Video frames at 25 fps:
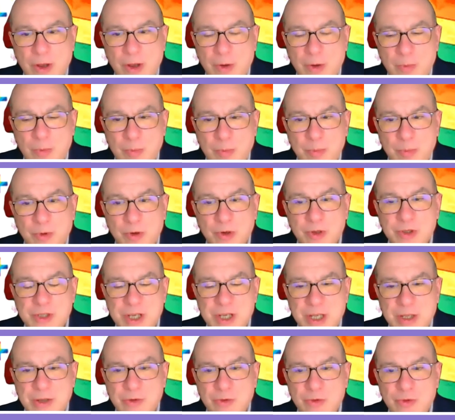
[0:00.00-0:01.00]
reports
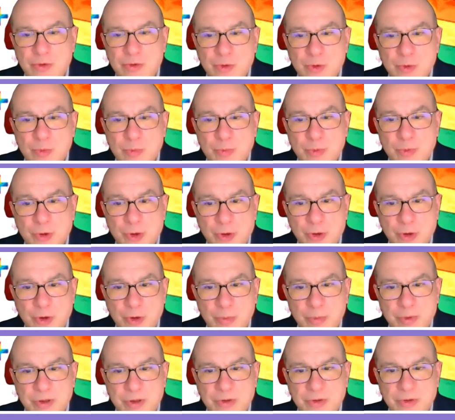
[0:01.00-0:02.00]
into
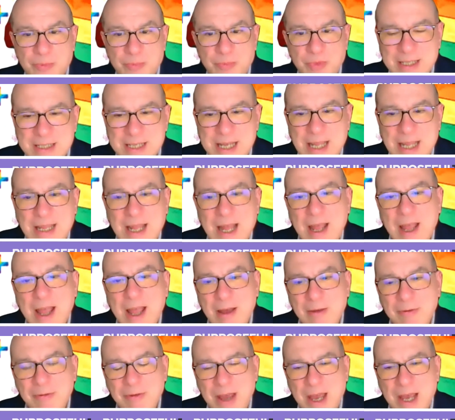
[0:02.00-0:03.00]
procurement. And I
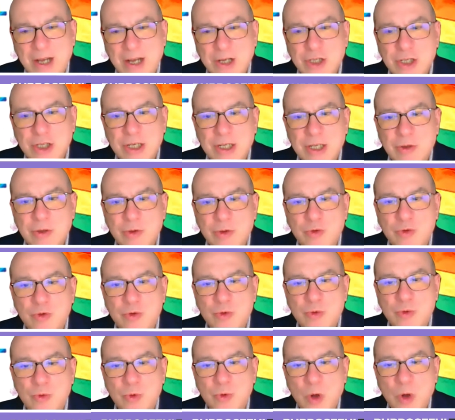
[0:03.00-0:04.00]
have actually
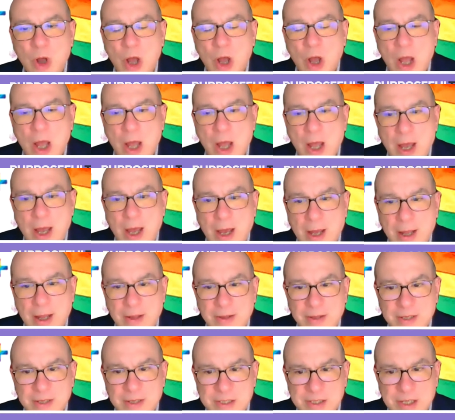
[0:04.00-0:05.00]
two
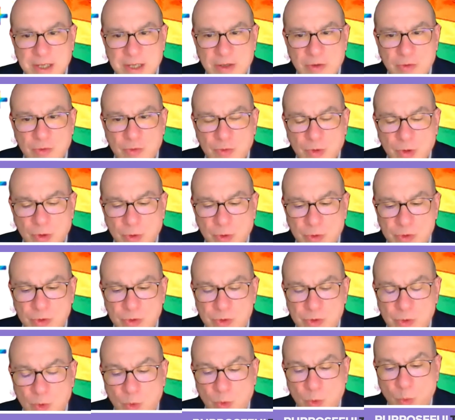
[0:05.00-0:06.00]
distinct
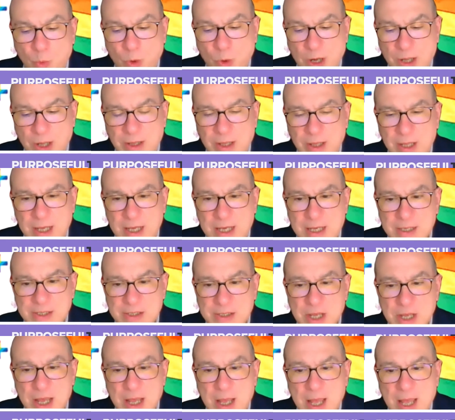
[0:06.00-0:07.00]
roles. One is
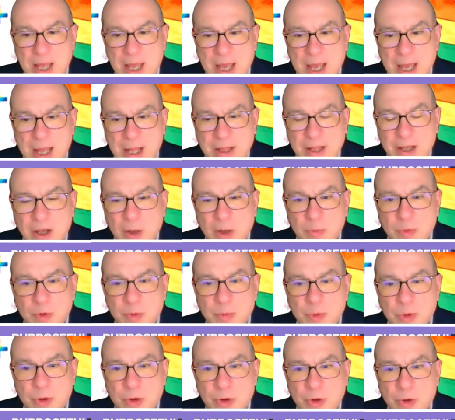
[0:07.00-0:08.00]
heading up the
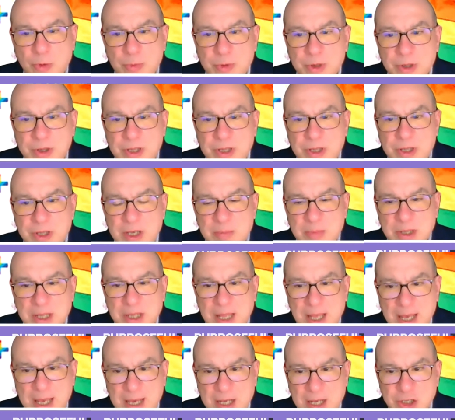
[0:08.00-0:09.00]
procurement team
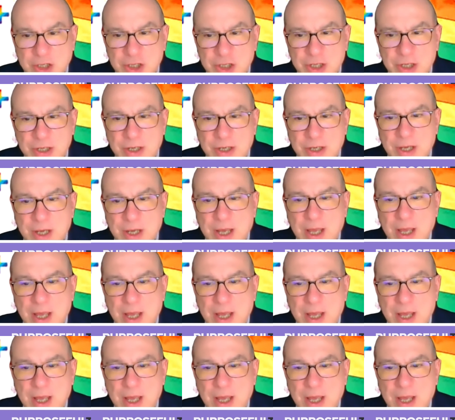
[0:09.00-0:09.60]
in Asia,